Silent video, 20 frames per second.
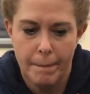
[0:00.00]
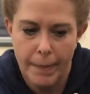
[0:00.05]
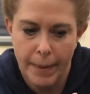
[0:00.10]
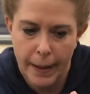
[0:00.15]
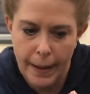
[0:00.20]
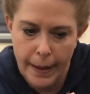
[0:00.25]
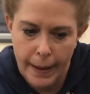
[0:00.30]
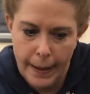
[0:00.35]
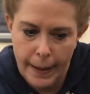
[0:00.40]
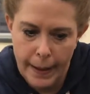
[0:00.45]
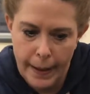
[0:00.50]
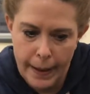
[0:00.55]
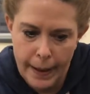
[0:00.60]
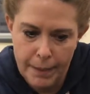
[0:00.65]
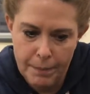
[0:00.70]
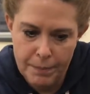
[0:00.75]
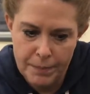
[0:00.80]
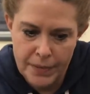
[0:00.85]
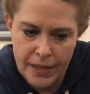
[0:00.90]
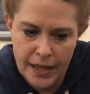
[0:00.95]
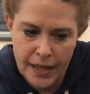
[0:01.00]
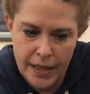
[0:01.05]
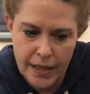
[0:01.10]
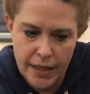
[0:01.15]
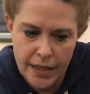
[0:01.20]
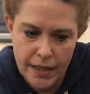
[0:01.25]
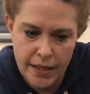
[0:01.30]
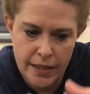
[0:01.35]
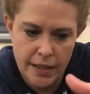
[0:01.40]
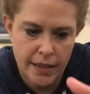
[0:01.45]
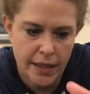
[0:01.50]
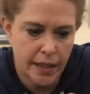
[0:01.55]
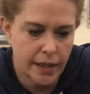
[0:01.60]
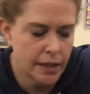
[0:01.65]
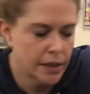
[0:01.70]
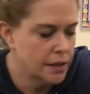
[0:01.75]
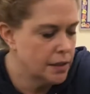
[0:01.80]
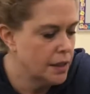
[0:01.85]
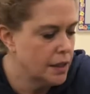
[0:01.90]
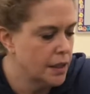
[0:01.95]
plop that in there
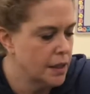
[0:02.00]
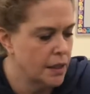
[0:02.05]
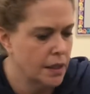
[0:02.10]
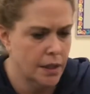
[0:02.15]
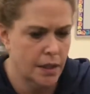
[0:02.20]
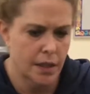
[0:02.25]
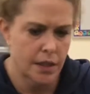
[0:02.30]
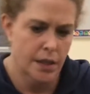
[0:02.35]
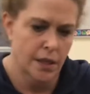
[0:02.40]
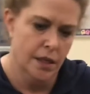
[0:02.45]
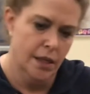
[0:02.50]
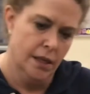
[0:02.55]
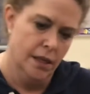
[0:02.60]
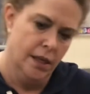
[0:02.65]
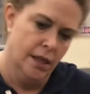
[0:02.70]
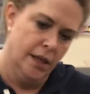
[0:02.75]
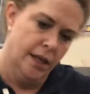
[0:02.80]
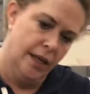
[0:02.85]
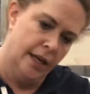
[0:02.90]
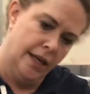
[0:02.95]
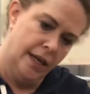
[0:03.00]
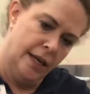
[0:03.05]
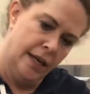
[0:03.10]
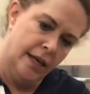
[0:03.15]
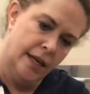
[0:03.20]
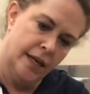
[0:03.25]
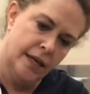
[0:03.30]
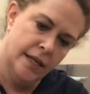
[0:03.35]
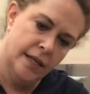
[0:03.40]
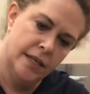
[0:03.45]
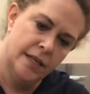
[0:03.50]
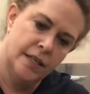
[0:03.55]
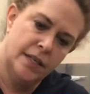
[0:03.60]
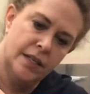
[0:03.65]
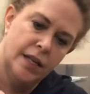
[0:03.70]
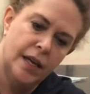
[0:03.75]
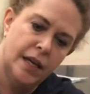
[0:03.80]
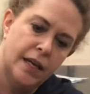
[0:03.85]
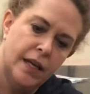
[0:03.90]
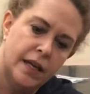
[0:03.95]
and
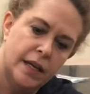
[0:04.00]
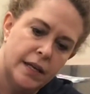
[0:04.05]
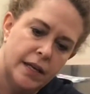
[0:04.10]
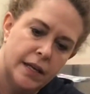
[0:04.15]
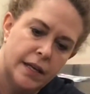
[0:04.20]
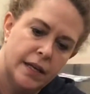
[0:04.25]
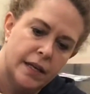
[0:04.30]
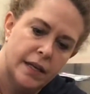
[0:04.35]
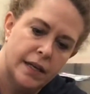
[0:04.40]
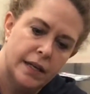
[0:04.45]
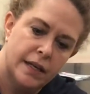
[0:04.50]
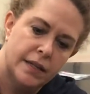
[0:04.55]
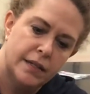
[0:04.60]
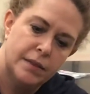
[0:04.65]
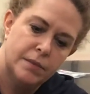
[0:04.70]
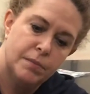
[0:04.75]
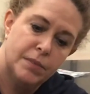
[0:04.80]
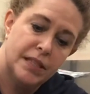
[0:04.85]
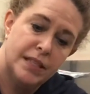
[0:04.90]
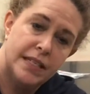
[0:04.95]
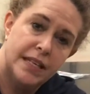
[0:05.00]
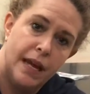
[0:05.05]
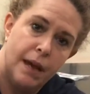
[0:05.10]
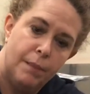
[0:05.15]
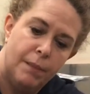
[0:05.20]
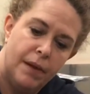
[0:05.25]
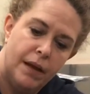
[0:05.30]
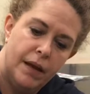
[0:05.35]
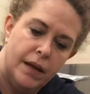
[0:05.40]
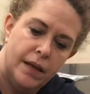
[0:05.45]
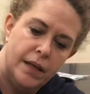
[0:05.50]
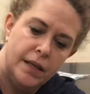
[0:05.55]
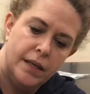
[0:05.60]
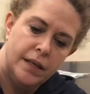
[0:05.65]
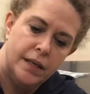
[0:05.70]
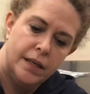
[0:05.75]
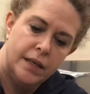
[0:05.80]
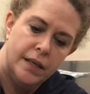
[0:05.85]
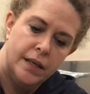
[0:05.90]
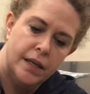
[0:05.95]
put the top
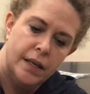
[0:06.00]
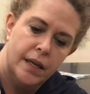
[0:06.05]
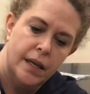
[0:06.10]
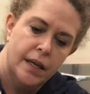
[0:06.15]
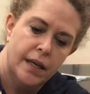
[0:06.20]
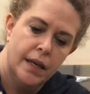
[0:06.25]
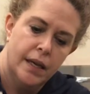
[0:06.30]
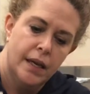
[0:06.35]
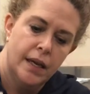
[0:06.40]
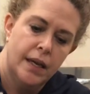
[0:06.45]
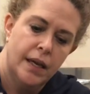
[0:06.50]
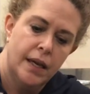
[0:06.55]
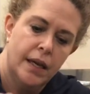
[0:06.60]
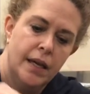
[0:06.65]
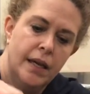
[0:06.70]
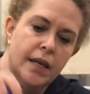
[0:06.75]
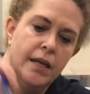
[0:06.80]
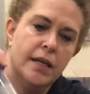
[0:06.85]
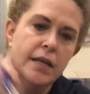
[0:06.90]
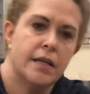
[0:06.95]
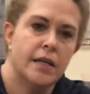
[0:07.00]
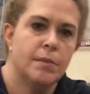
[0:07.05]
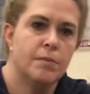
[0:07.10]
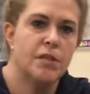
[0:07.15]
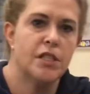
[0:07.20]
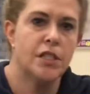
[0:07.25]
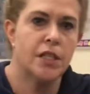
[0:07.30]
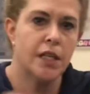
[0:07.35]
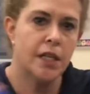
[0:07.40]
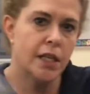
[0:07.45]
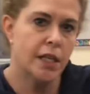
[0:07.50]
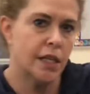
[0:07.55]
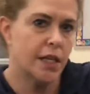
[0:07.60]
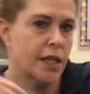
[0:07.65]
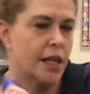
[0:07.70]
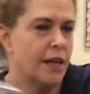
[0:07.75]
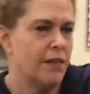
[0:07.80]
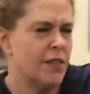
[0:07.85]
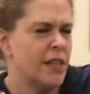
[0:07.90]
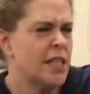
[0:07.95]
on and I'm just gonna
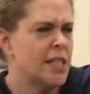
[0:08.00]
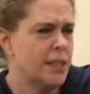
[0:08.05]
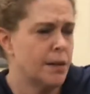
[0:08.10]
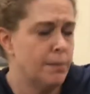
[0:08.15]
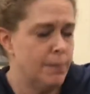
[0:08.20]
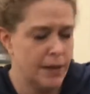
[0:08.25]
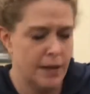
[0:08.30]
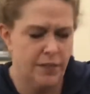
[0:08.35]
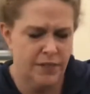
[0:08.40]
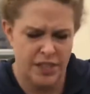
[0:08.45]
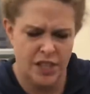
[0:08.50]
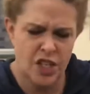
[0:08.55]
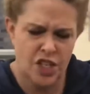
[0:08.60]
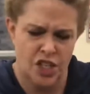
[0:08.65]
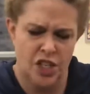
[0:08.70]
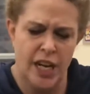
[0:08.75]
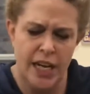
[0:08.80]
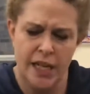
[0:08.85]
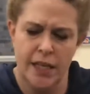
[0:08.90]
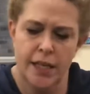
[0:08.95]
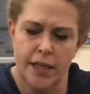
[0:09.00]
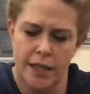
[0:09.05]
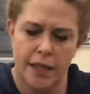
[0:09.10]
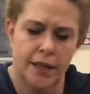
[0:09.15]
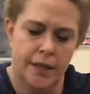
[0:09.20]
give this a bit of a shake